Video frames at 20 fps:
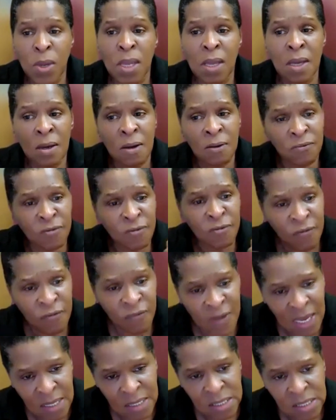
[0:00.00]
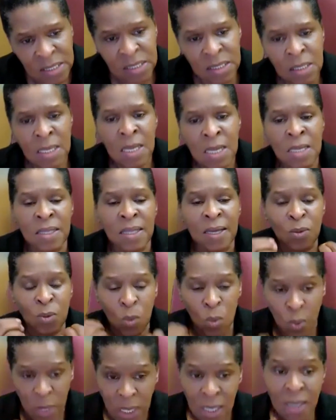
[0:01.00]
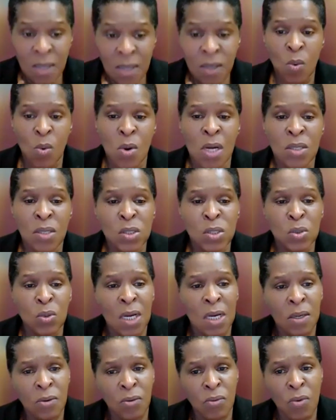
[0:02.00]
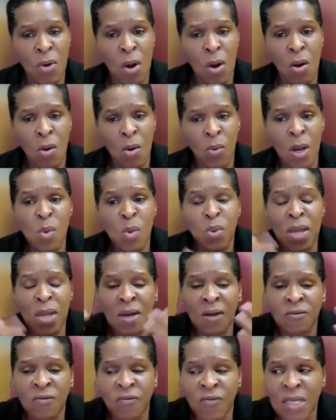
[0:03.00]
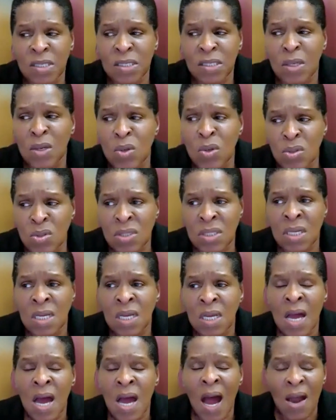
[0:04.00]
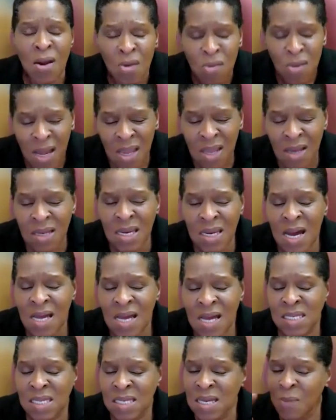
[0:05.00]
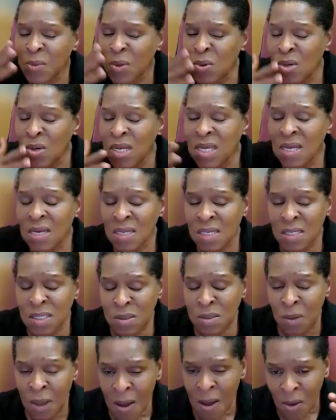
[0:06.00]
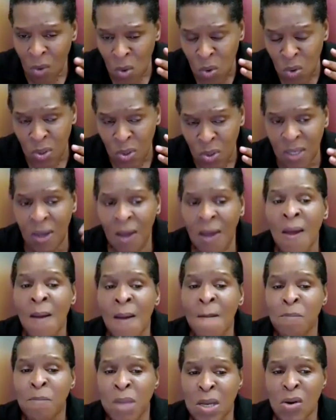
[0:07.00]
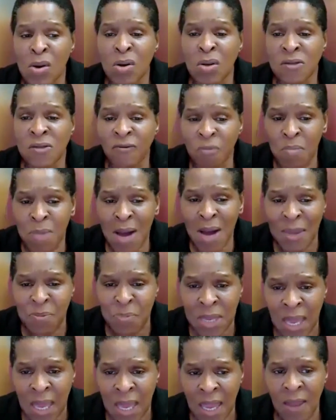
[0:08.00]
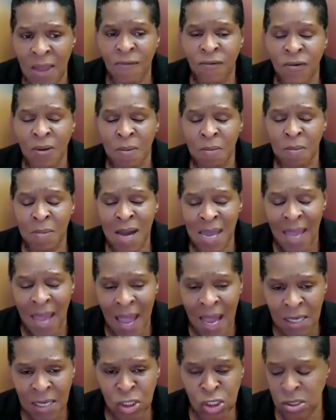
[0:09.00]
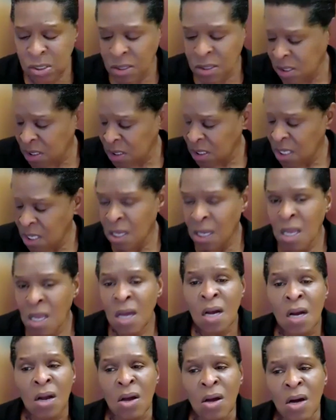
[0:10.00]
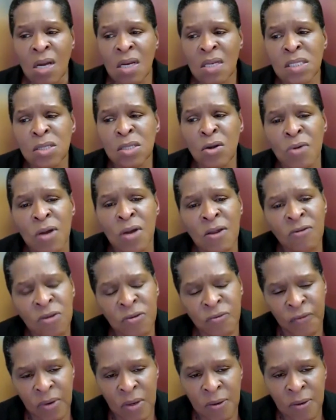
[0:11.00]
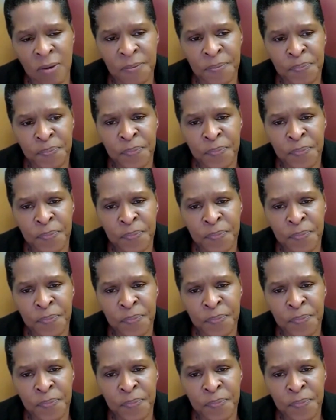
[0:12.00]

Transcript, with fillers: we confess that we are the ones who got it wrong, when we confess, Lord, I recognize that I'm only in this corner because of my behavior, my actions, God is graceful,